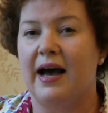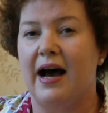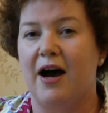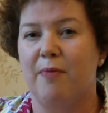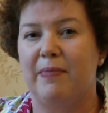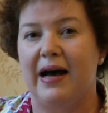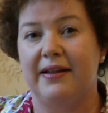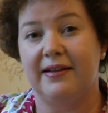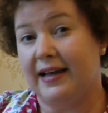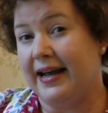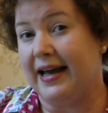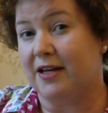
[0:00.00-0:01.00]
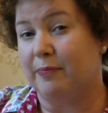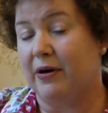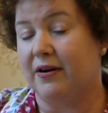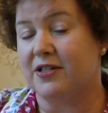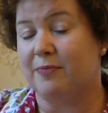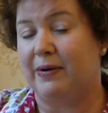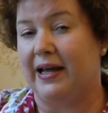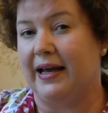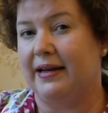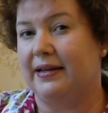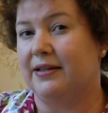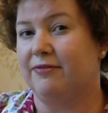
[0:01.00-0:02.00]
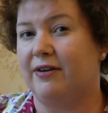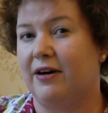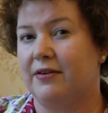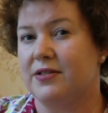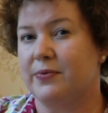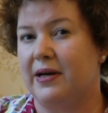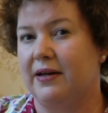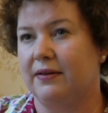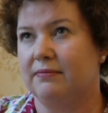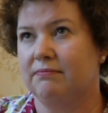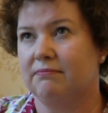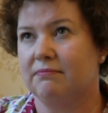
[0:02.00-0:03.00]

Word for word: um, and that they had a part to play in the fire as well.